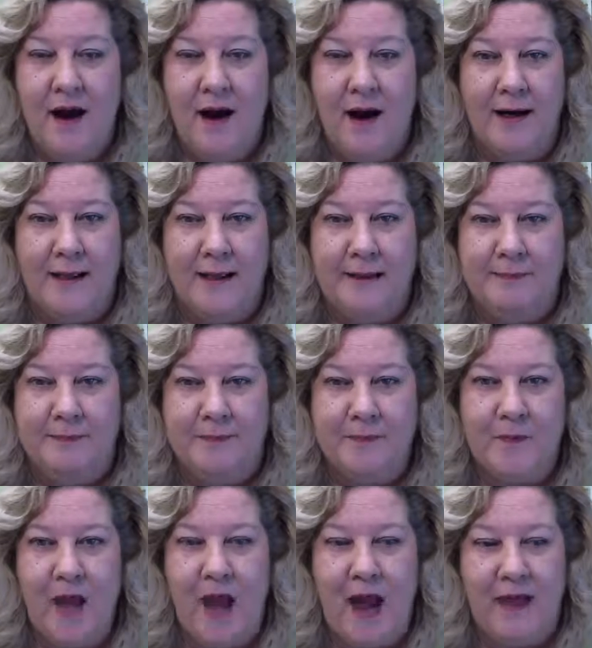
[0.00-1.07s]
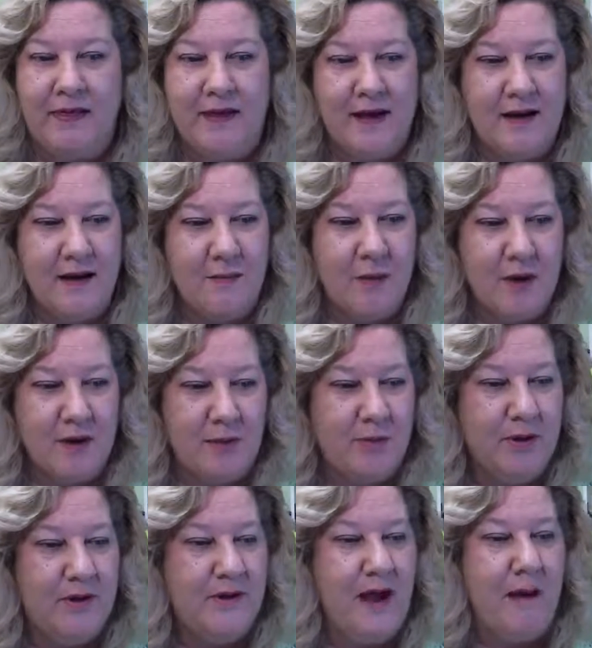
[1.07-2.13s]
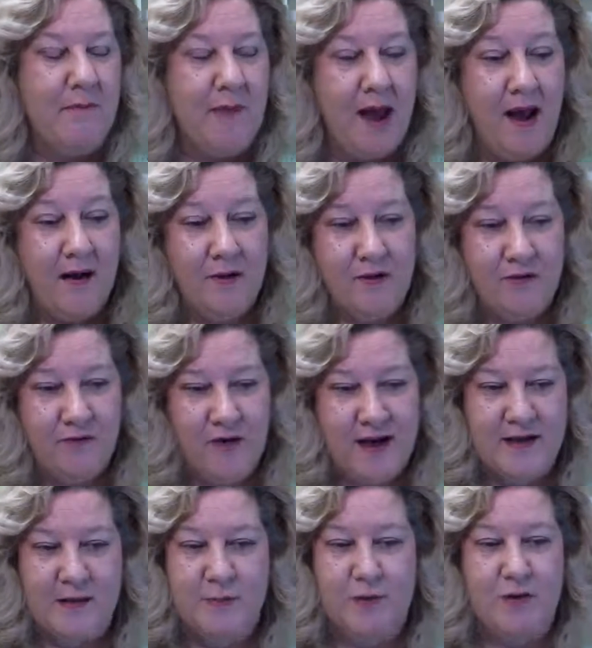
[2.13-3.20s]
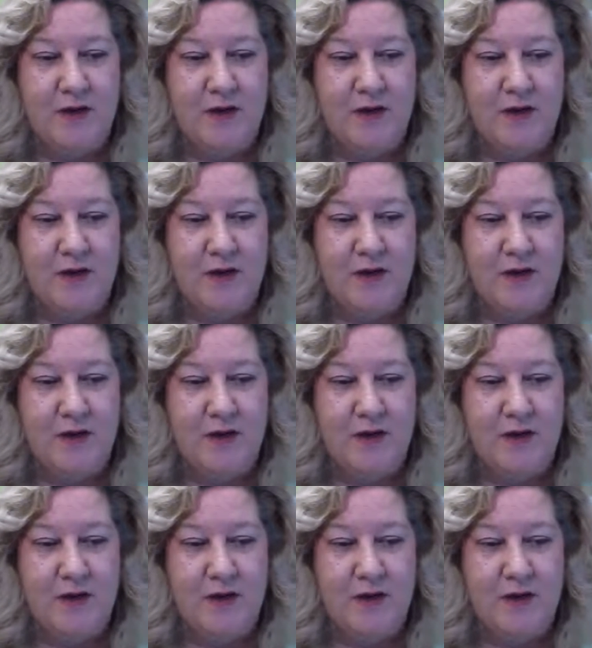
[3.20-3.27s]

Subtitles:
I think I'm going to put that back on Facebook